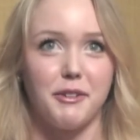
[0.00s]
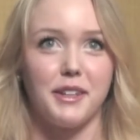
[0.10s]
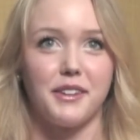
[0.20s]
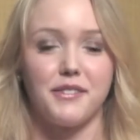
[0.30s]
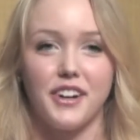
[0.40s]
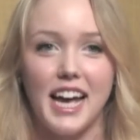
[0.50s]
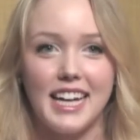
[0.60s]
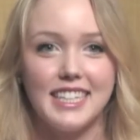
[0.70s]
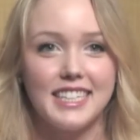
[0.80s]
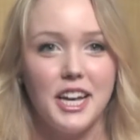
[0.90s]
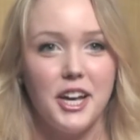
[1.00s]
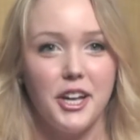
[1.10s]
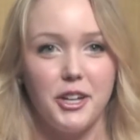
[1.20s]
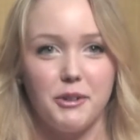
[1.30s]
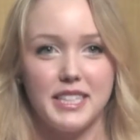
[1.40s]
with a friend
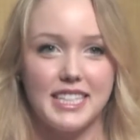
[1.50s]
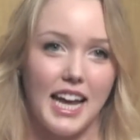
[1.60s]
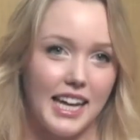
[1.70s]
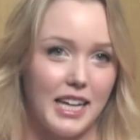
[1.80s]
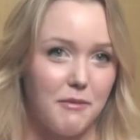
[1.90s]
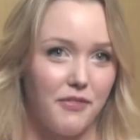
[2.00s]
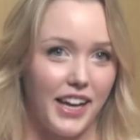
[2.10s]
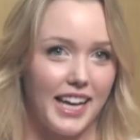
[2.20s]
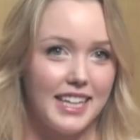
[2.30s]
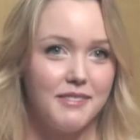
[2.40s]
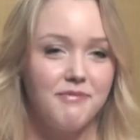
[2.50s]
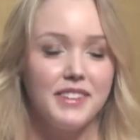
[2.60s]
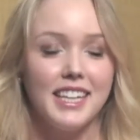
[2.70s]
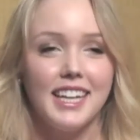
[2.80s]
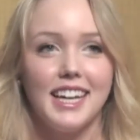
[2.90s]
who was an A&M fan.
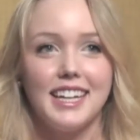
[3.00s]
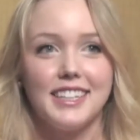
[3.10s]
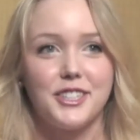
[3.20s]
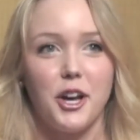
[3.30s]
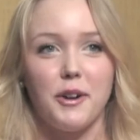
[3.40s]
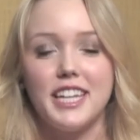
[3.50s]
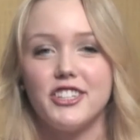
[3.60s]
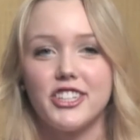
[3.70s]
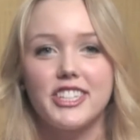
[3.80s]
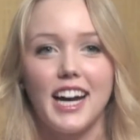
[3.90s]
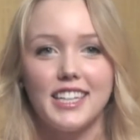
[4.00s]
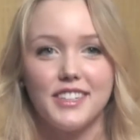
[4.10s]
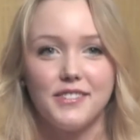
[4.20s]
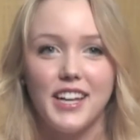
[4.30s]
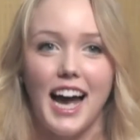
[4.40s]
So he just kind
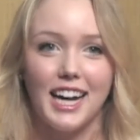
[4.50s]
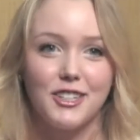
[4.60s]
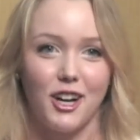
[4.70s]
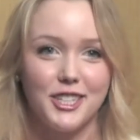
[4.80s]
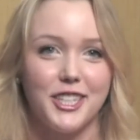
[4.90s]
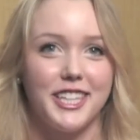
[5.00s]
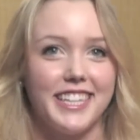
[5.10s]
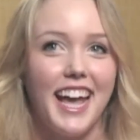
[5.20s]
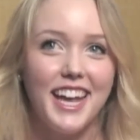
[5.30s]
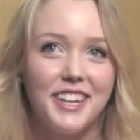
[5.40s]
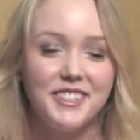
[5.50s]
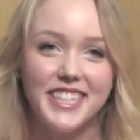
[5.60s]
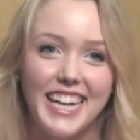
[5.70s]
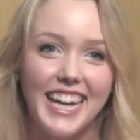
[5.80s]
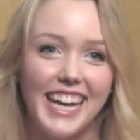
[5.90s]
of tagged on to the Yay
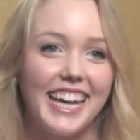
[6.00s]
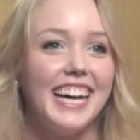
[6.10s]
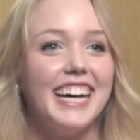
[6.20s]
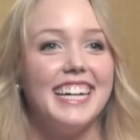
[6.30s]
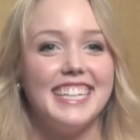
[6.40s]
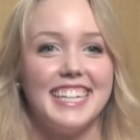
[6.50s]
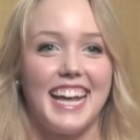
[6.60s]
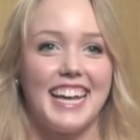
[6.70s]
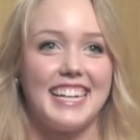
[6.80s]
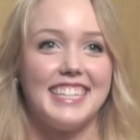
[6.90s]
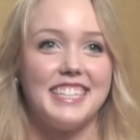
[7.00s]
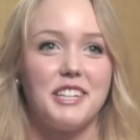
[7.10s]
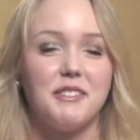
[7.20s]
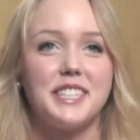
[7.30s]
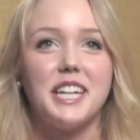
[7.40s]
UT, and
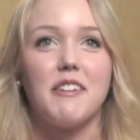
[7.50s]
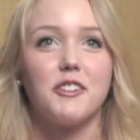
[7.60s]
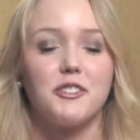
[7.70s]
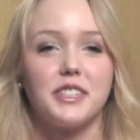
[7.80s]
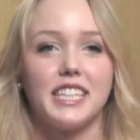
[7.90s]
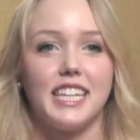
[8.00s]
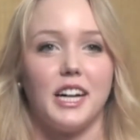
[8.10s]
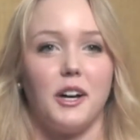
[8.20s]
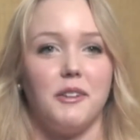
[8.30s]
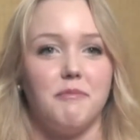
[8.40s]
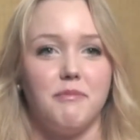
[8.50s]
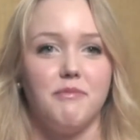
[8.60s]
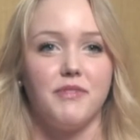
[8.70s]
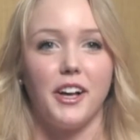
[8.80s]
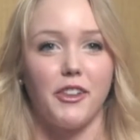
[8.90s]
it was never really a
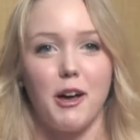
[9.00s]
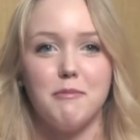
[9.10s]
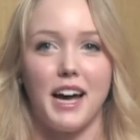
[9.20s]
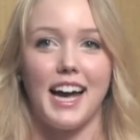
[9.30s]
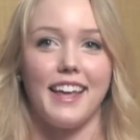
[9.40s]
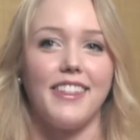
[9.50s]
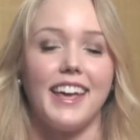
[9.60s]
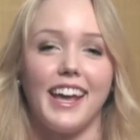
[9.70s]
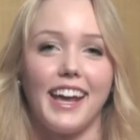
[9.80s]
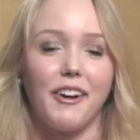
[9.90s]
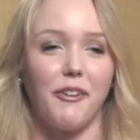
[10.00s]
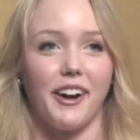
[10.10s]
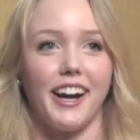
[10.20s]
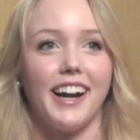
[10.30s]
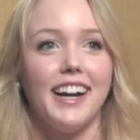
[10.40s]
alumni thing
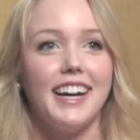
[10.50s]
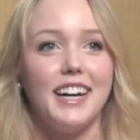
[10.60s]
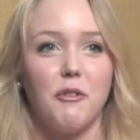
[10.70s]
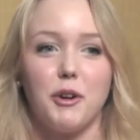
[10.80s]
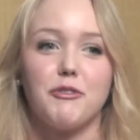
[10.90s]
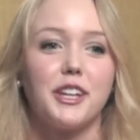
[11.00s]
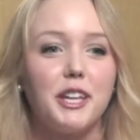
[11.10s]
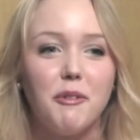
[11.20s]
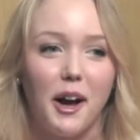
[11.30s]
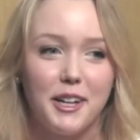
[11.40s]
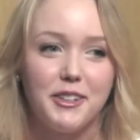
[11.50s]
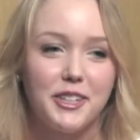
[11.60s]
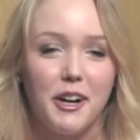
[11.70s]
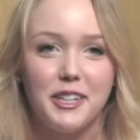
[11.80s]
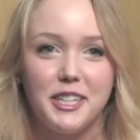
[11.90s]
or we really want you
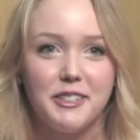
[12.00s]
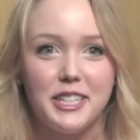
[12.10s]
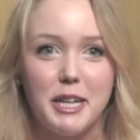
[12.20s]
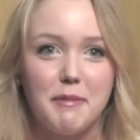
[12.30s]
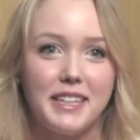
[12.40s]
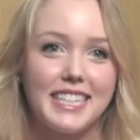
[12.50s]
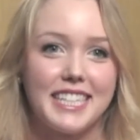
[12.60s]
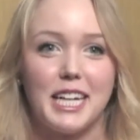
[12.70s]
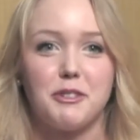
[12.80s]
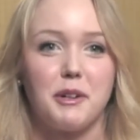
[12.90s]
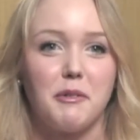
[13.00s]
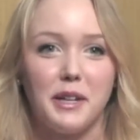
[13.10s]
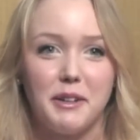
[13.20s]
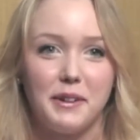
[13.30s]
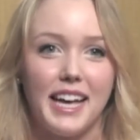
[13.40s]
to go to UT because that's where
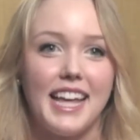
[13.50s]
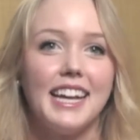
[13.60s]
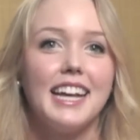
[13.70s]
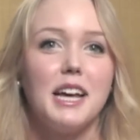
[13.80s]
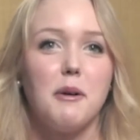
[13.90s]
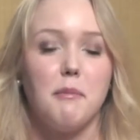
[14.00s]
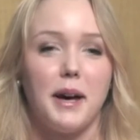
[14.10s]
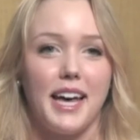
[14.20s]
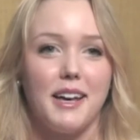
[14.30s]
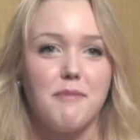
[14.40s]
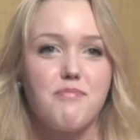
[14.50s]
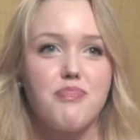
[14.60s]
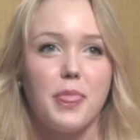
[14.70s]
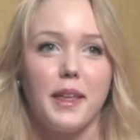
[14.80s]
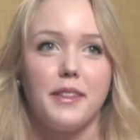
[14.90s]
we went. But
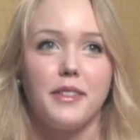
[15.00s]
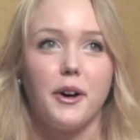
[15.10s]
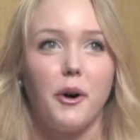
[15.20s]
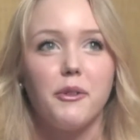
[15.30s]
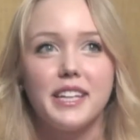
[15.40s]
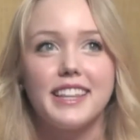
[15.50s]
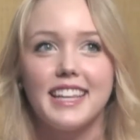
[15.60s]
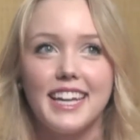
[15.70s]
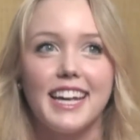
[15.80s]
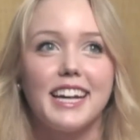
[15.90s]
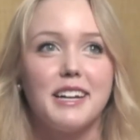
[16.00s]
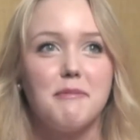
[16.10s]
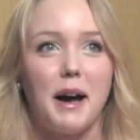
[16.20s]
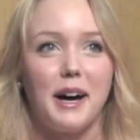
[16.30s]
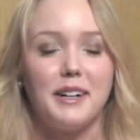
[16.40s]
the only thing
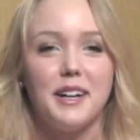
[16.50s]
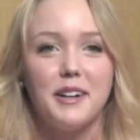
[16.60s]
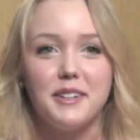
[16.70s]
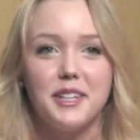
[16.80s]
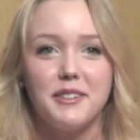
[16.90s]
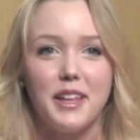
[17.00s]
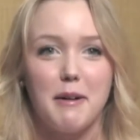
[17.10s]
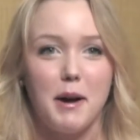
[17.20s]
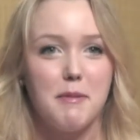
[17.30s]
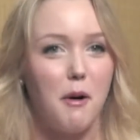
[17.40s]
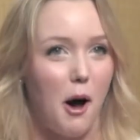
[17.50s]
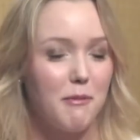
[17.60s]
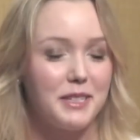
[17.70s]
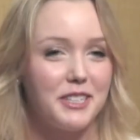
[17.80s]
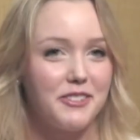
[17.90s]
about OU that my
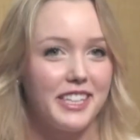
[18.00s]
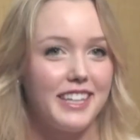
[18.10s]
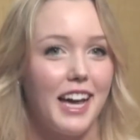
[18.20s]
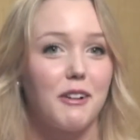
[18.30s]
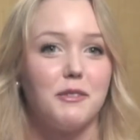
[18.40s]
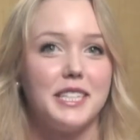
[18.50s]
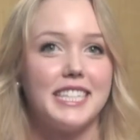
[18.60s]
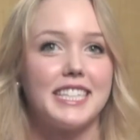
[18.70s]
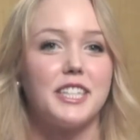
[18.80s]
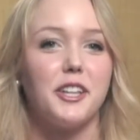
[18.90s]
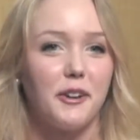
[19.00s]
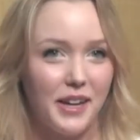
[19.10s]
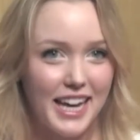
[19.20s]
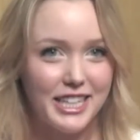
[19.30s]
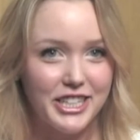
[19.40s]
mom didn't really like was the
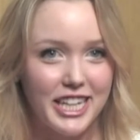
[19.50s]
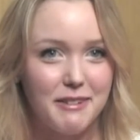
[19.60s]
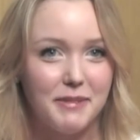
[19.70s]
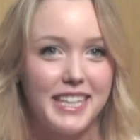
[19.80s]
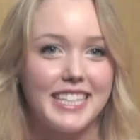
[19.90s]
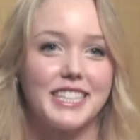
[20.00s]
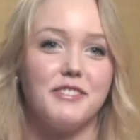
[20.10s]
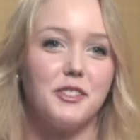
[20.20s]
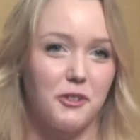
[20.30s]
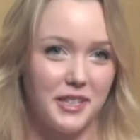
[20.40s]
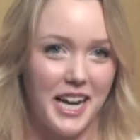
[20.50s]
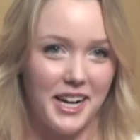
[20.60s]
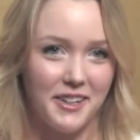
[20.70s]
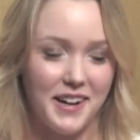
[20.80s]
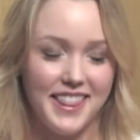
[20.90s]
location because of the
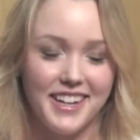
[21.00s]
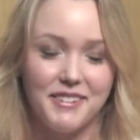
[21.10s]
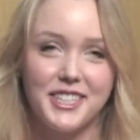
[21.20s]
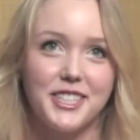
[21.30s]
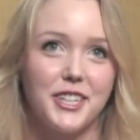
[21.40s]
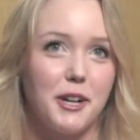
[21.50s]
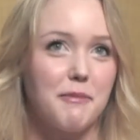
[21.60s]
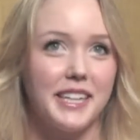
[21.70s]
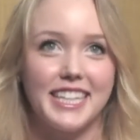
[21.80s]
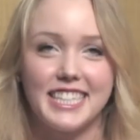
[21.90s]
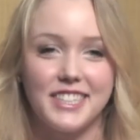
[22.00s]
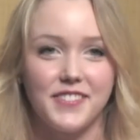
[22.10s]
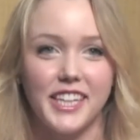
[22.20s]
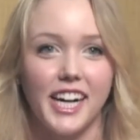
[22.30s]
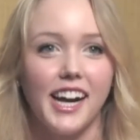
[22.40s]
tornado weather, which is her biggest
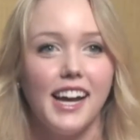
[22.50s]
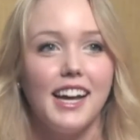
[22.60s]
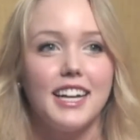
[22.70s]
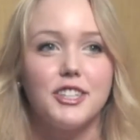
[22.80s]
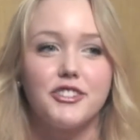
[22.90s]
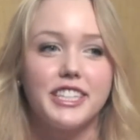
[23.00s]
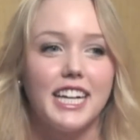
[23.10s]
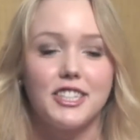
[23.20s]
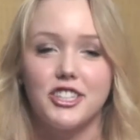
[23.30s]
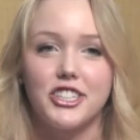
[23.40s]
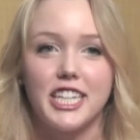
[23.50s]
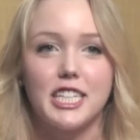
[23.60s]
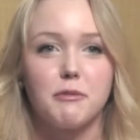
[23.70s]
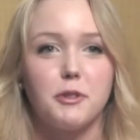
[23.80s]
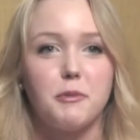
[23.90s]
fear. It's really
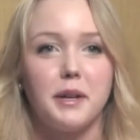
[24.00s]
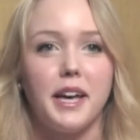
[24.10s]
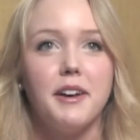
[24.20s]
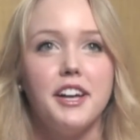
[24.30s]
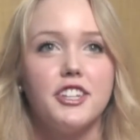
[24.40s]
understandable, but